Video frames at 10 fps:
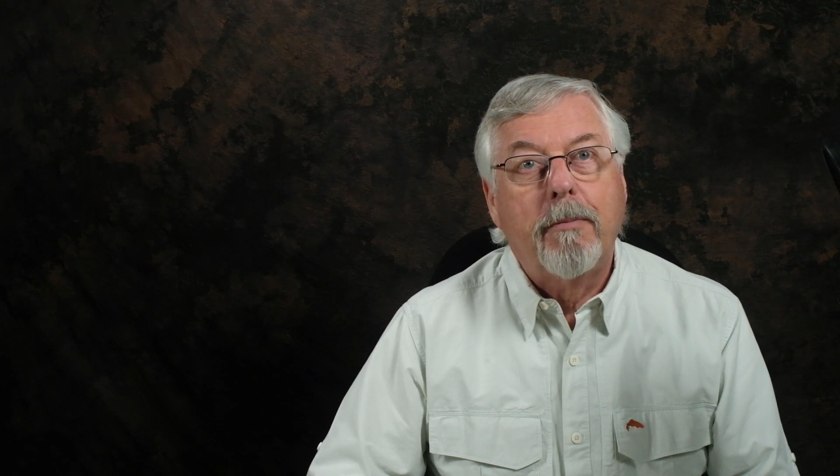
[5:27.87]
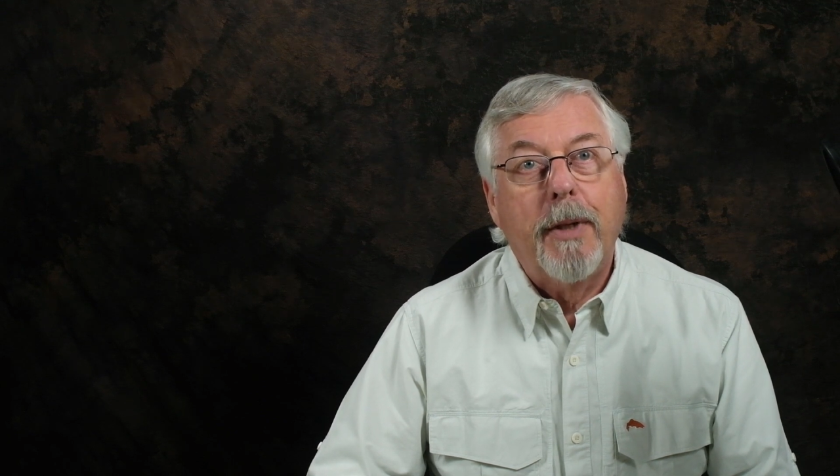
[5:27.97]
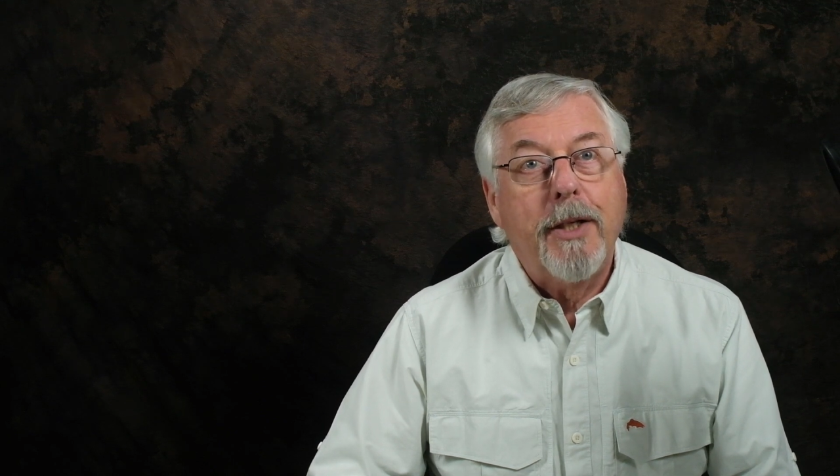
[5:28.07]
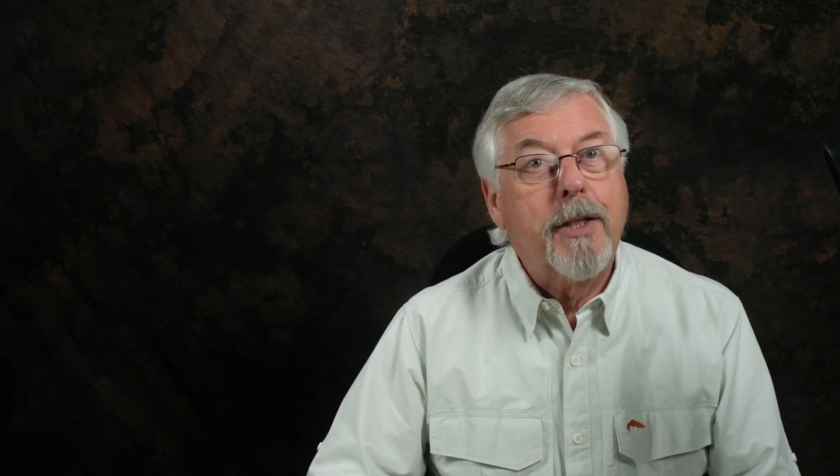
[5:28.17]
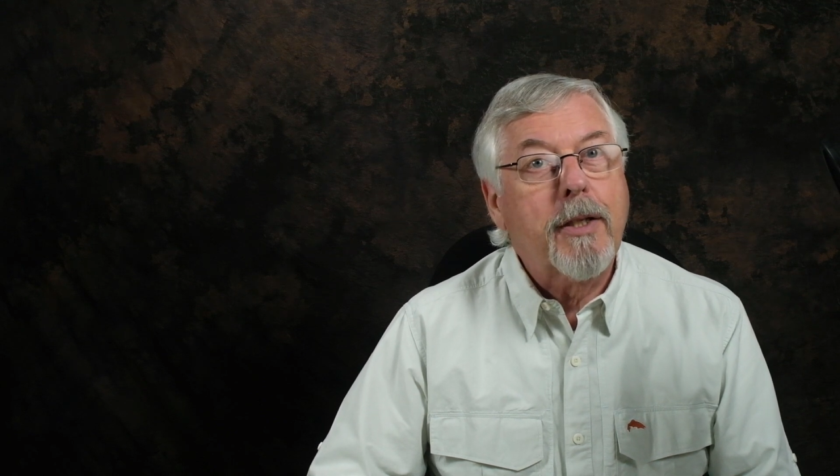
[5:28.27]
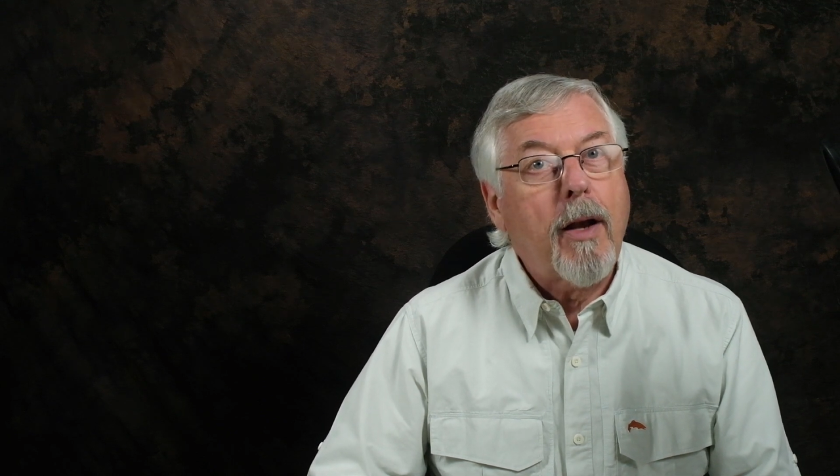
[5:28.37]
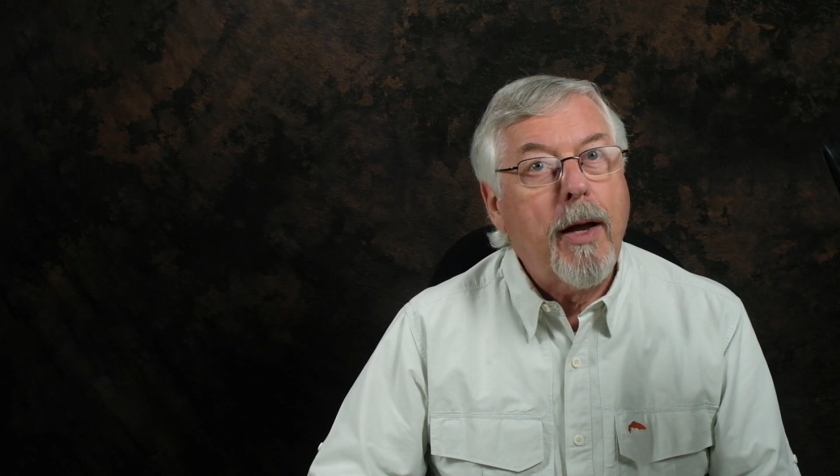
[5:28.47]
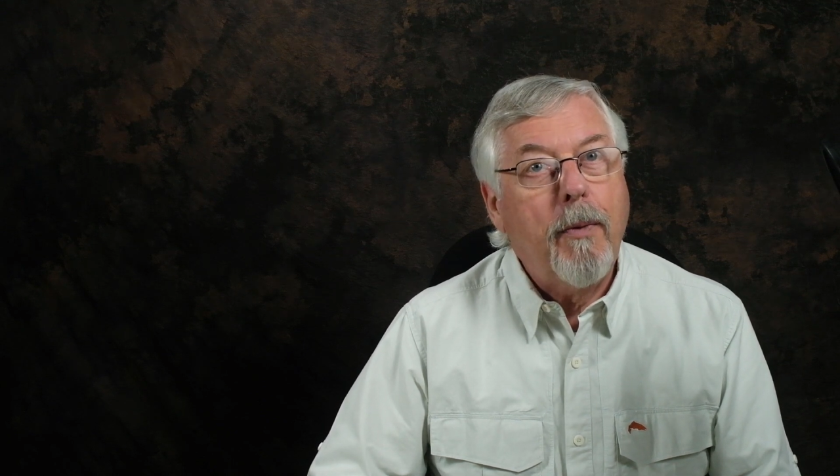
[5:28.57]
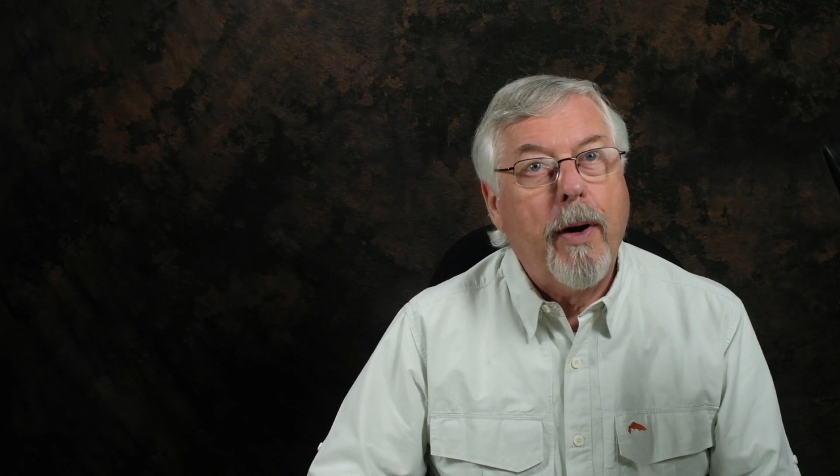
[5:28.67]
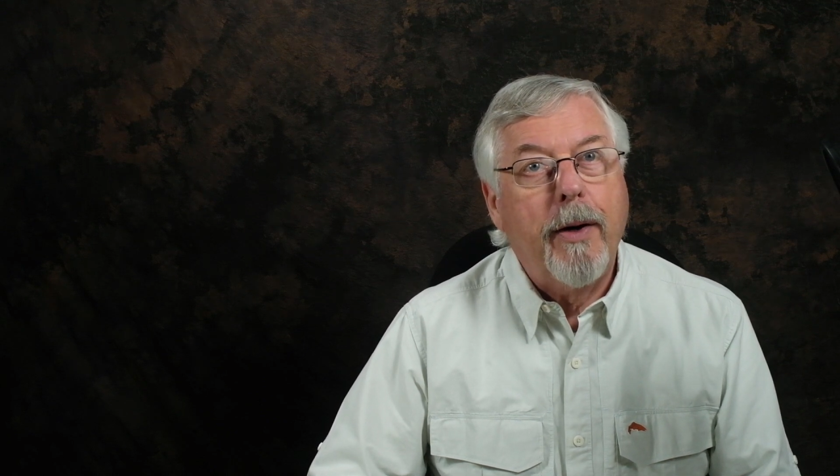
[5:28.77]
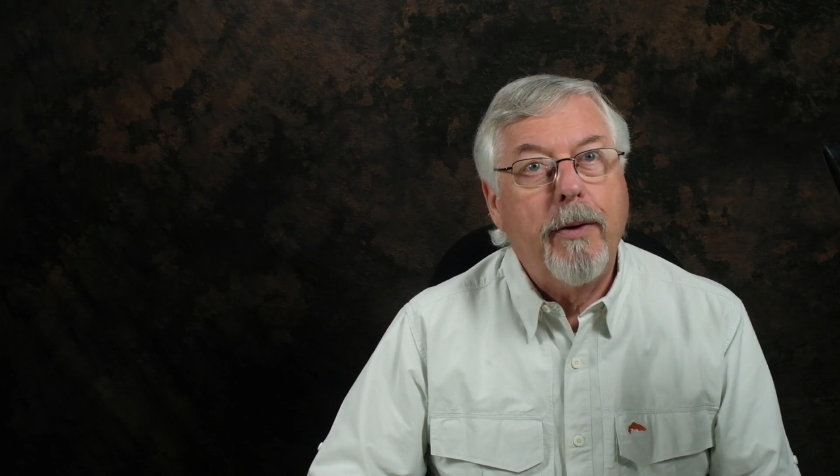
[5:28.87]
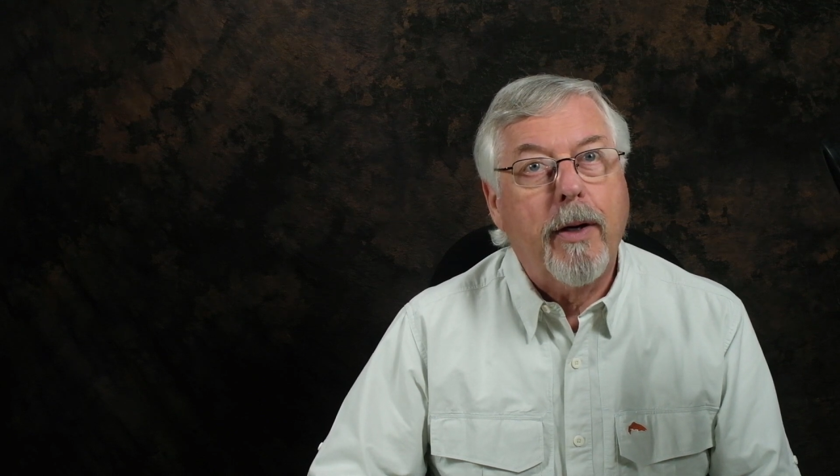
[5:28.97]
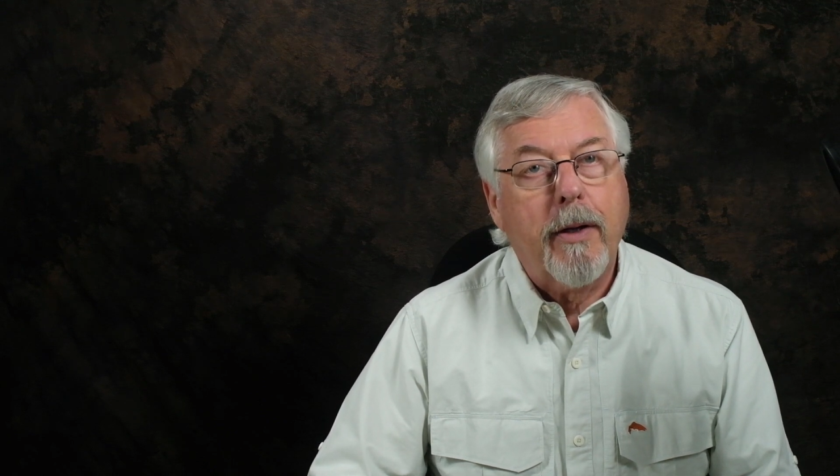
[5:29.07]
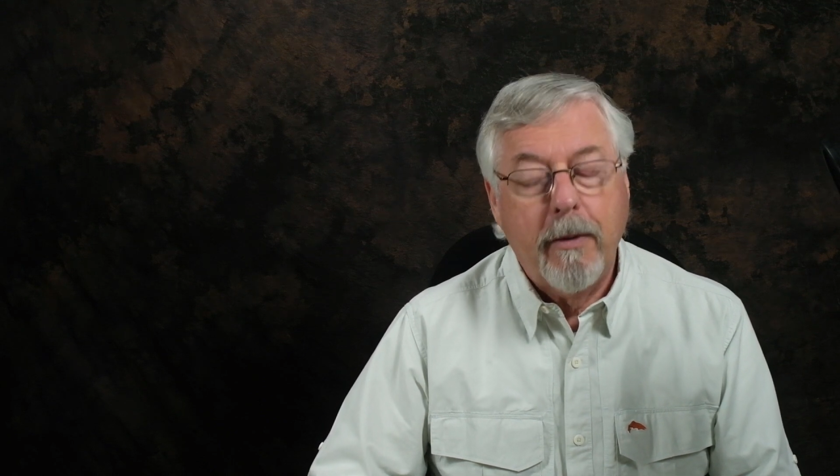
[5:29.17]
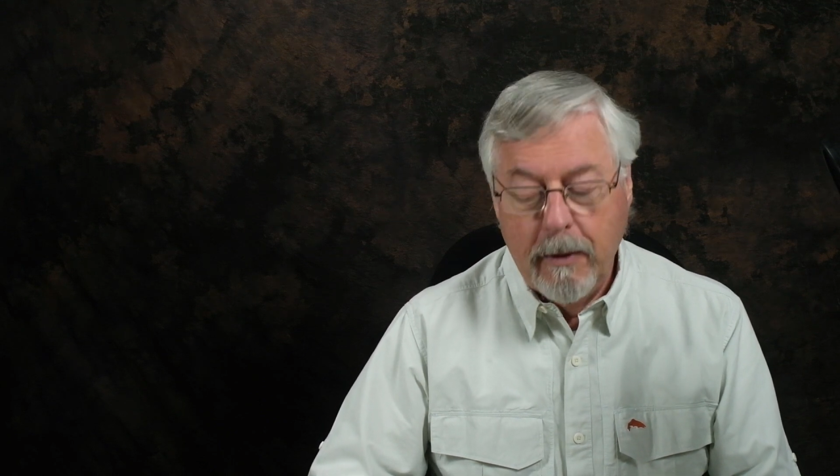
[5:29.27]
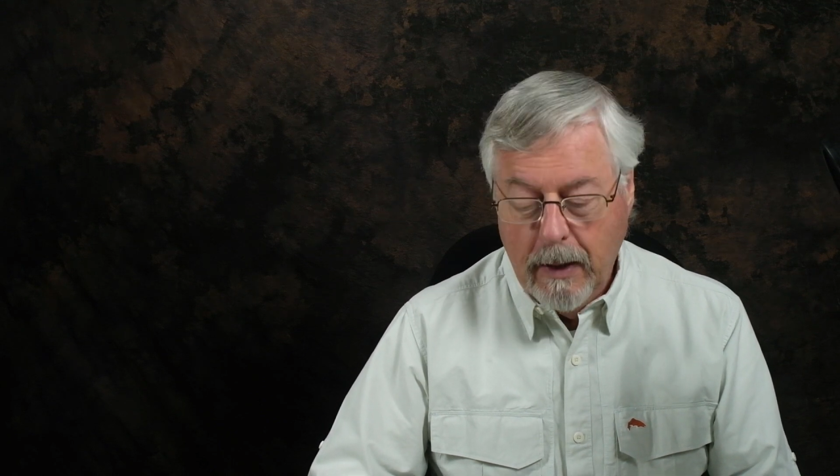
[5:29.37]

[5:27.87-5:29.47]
because this is a light wire hook.